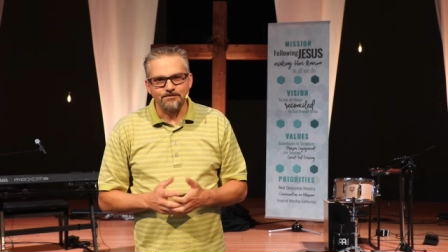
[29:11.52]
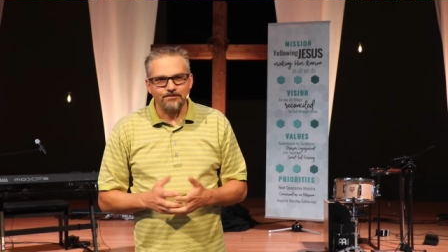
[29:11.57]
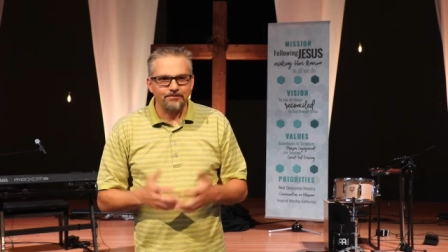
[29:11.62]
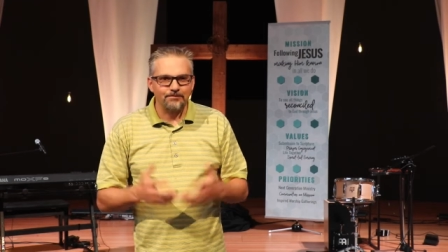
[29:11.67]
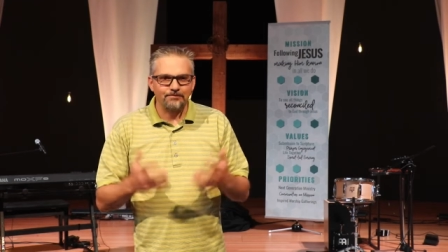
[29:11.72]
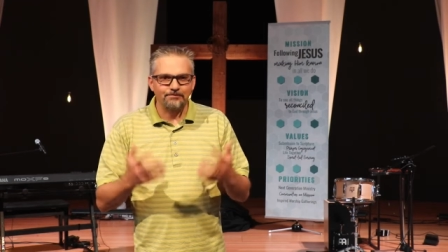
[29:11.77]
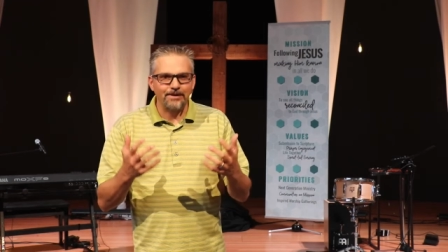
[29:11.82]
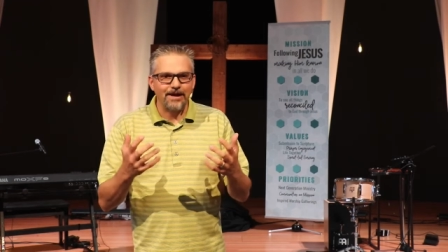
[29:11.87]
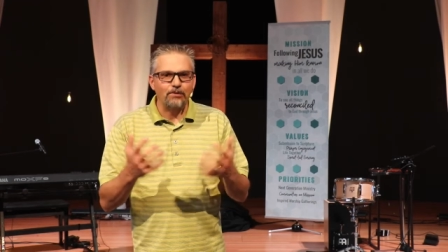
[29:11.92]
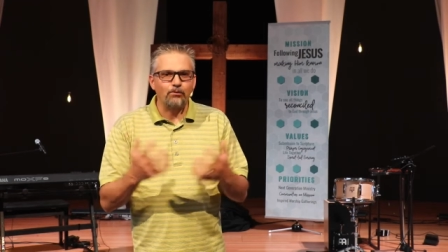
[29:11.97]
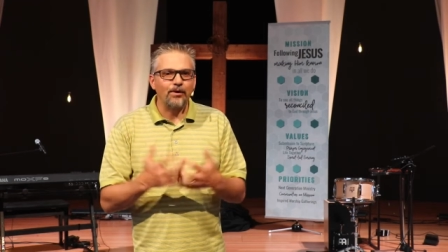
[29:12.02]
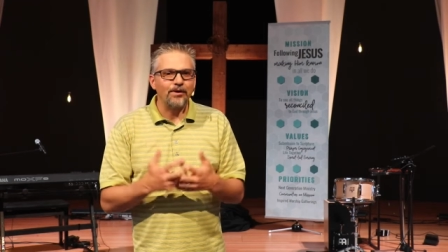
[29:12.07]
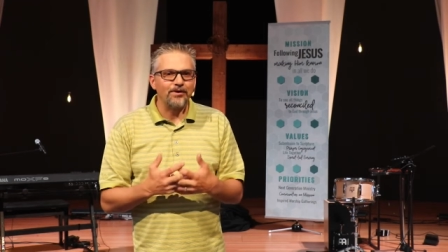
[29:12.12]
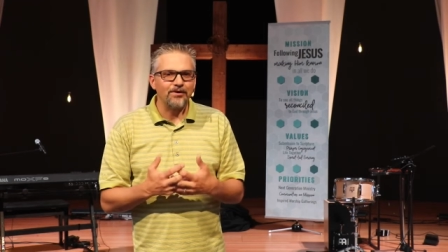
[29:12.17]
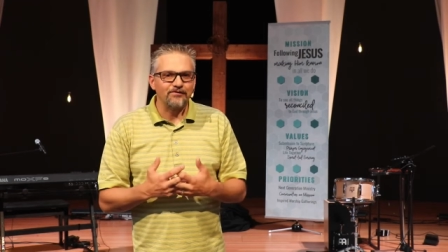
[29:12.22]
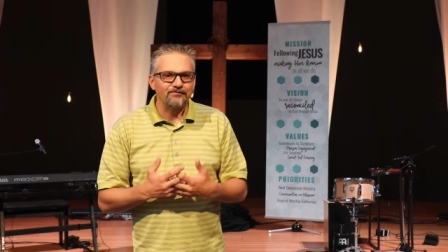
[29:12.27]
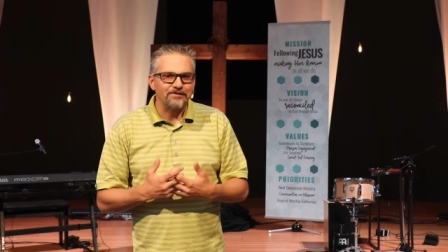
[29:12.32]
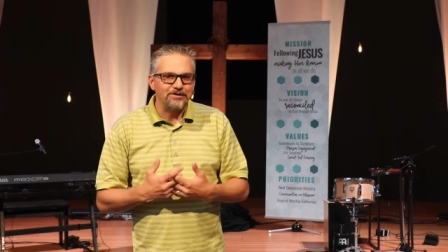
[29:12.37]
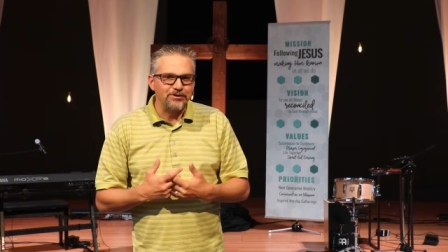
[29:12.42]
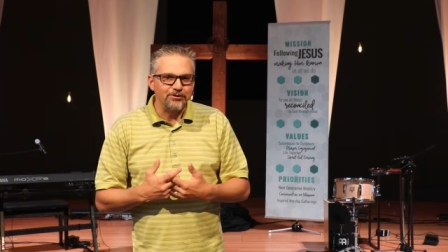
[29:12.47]
But I wonder
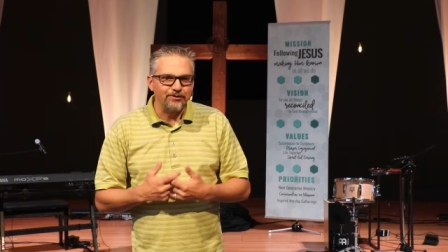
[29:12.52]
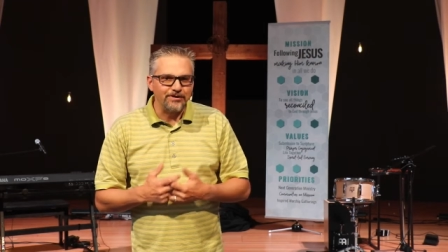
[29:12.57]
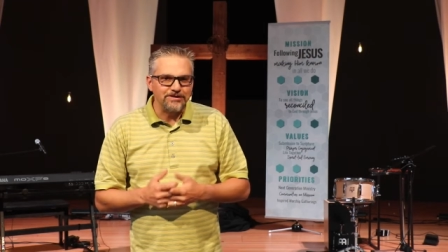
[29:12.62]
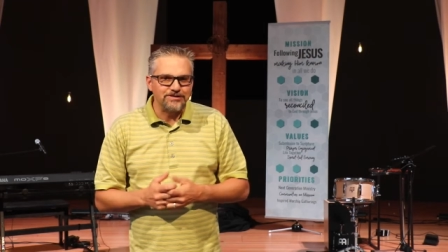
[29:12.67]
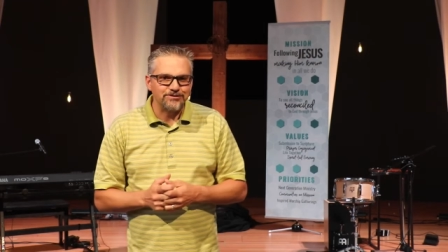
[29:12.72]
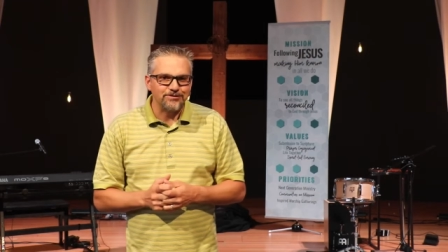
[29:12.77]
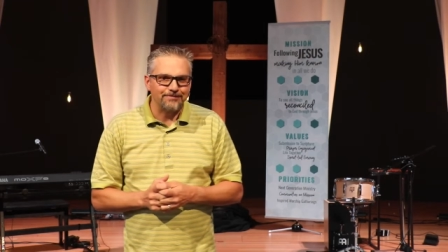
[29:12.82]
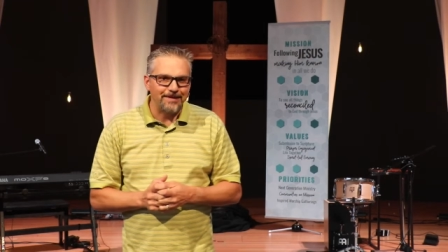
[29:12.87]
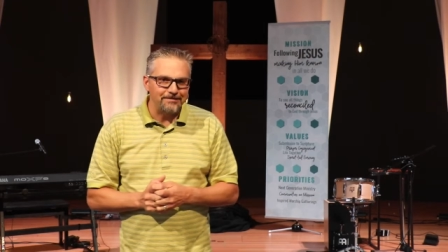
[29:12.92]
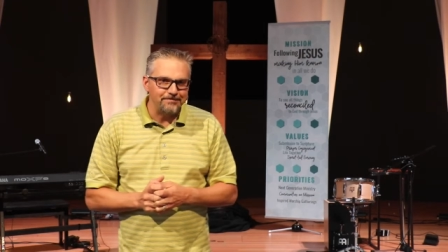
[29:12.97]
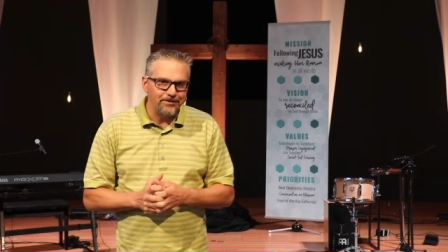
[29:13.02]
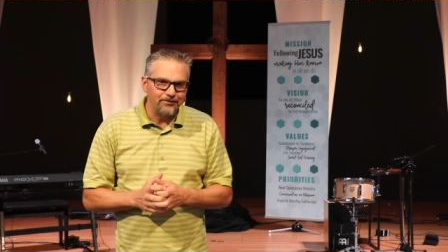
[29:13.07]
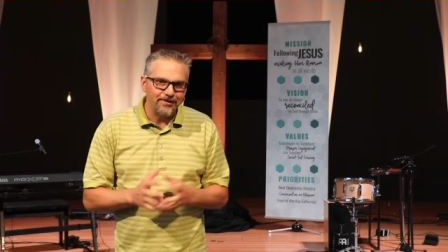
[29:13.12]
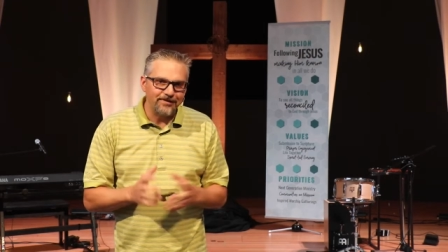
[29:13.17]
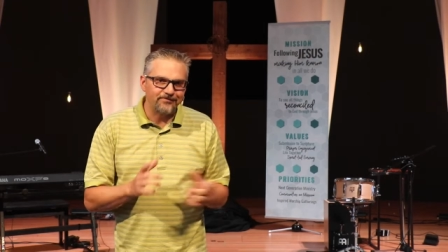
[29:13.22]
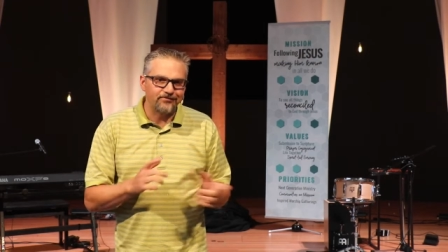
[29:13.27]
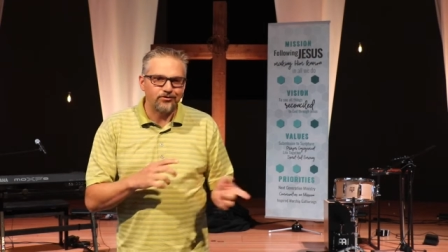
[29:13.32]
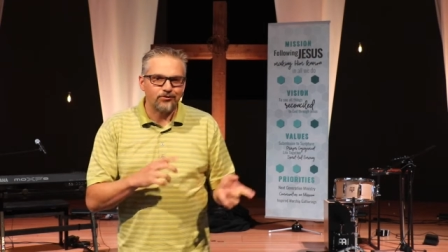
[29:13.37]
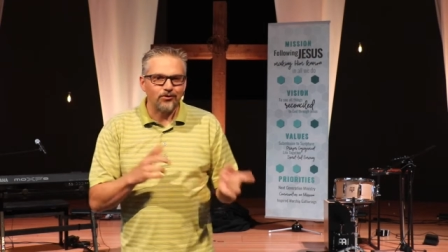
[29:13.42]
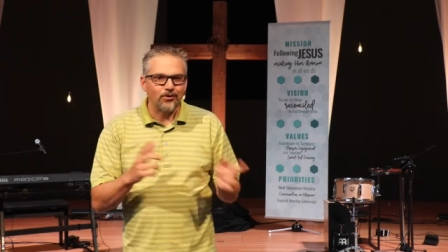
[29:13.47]
if in doing so, maybe we've
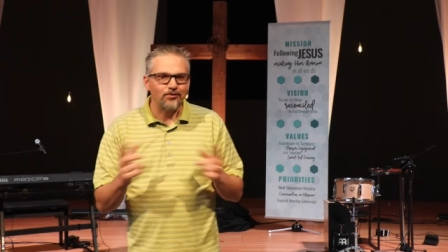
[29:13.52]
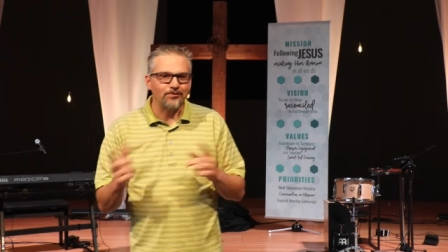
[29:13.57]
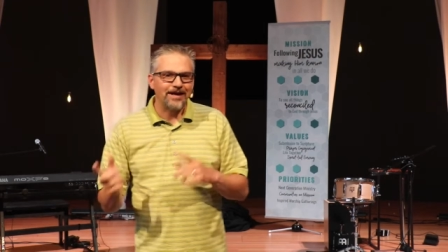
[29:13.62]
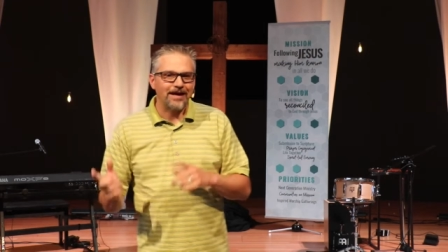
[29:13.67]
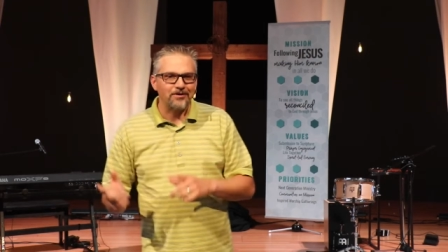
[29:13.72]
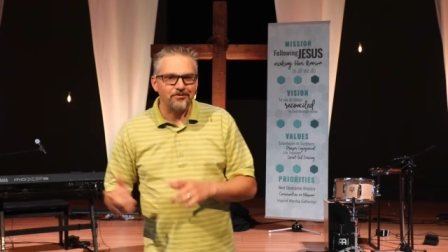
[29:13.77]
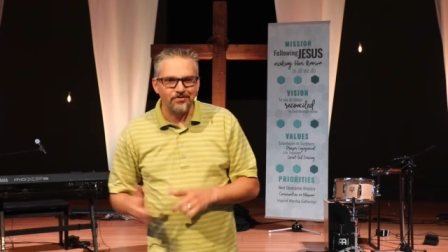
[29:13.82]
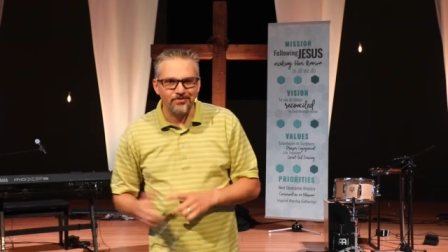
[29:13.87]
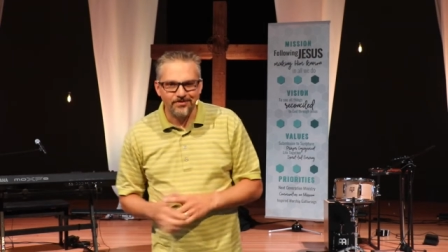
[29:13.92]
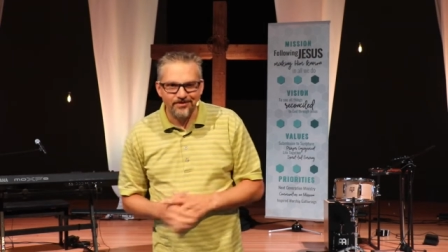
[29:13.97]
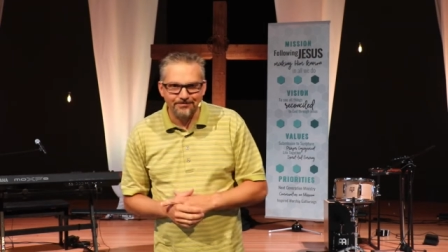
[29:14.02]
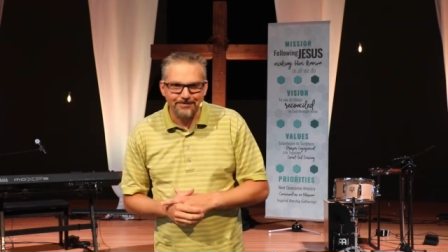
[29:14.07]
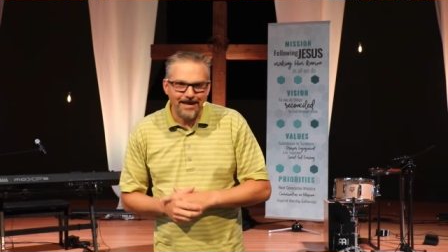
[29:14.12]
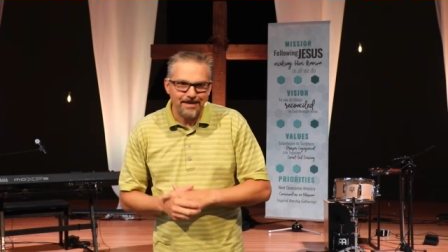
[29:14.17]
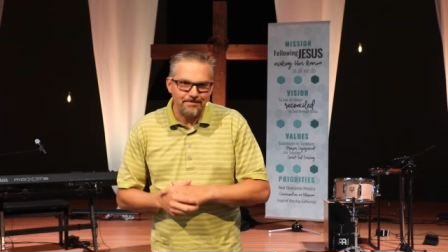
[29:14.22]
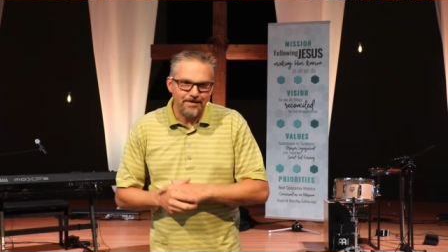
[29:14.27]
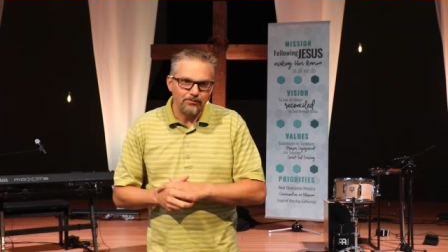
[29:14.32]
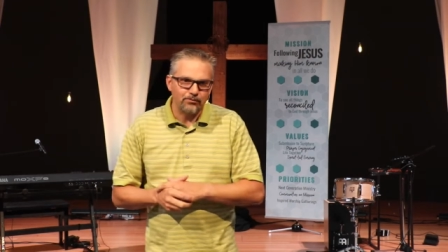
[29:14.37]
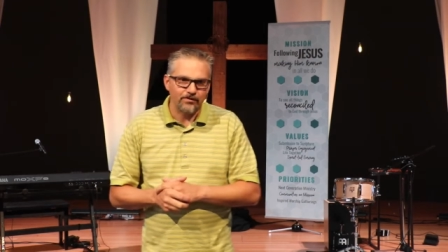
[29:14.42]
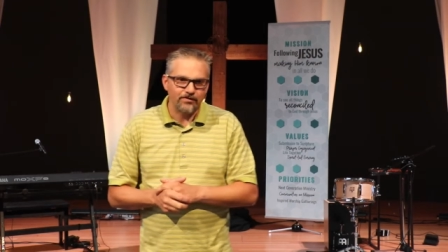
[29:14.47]
thrown out the
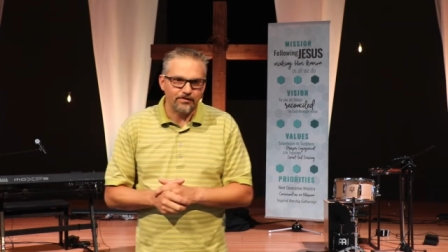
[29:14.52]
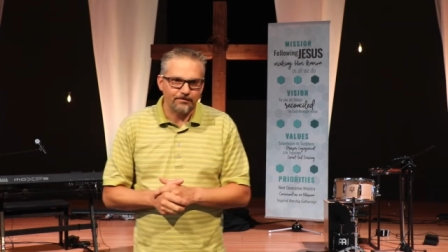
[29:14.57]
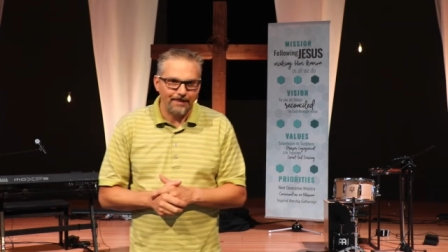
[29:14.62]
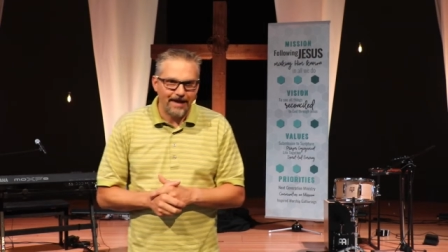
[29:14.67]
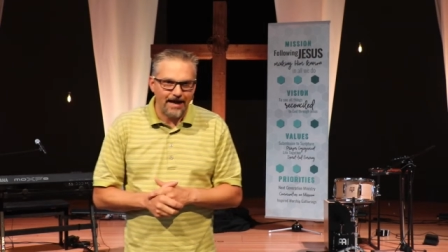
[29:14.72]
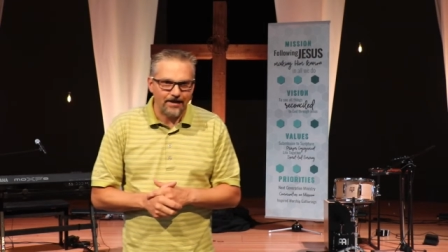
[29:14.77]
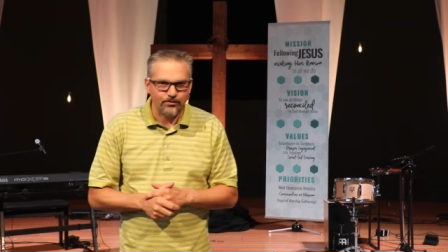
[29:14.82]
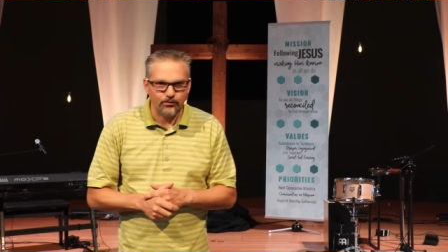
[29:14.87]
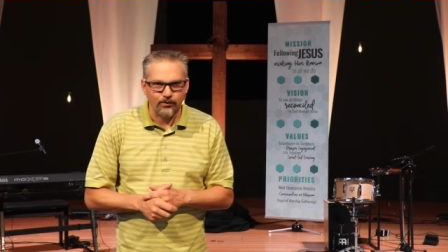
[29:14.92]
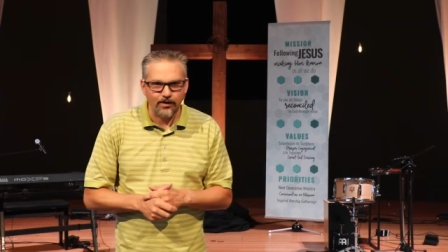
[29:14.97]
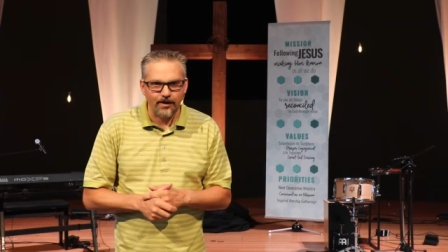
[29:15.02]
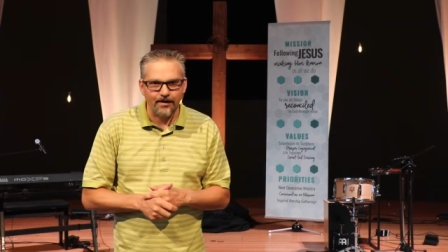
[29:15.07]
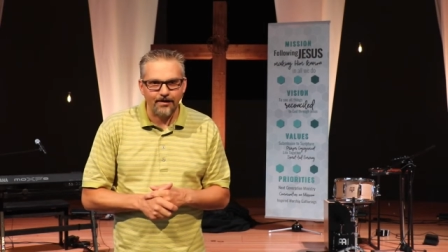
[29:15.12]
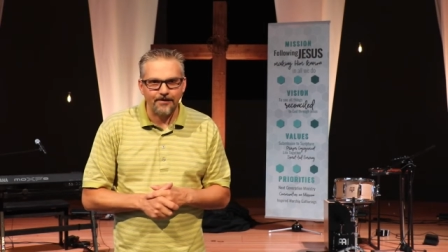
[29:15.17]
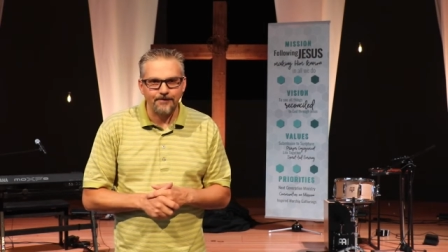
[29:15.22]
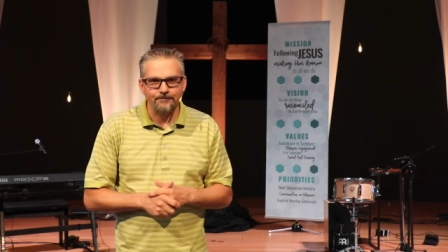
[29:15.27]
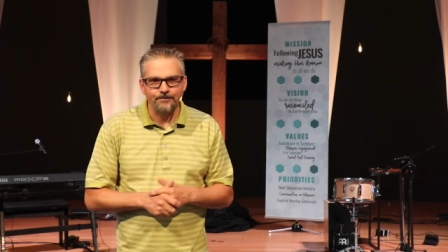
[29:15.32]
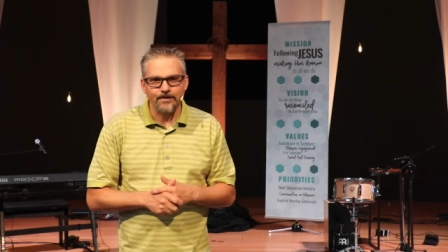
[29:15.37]
baby with the bathwater.